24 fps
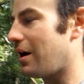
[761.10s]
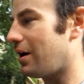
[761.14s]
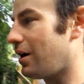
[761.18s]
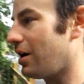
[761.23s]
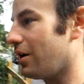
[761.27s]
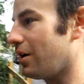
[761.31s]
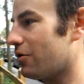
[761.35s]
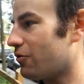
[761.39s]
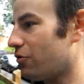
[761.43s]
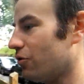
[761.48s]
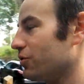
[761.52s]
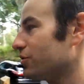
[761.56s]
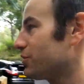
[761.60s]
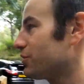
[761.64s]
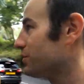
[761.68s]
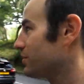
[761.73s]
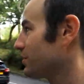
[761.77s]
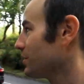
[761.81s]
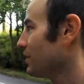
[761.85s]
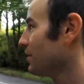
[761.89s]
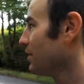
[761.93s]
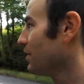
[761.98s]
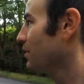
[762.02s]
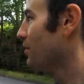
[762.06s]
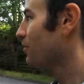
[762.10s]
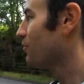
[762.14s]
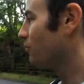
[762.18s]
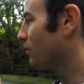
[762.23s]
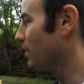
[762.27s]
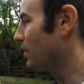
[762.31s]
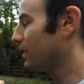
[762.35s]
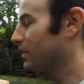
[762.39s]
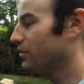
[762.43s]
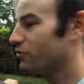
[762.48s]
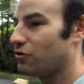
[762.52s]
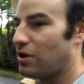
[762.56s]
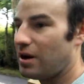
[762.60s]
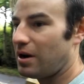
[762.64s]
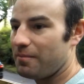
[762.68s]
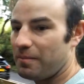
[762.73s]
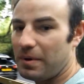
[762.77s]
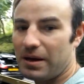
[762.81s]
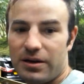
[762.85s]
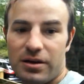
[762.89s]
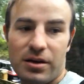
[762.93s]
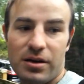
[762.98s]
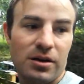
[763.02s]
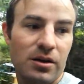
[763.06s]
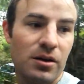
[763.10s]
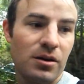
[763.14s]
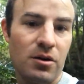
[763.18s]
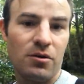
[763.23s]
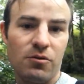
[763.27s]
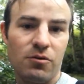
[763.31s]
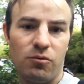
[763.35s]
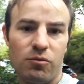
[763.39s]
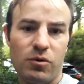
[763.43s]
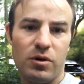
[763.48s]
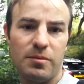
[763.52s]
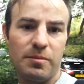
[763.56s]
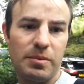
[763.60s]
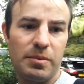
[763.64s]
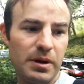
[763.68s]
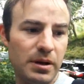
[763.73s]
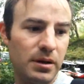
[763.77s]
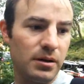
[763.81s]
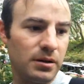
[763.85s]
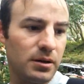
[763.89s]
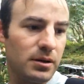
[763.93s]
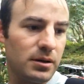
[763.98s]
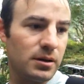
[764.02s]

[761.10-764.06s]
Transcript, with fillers: across where the track bed would have been.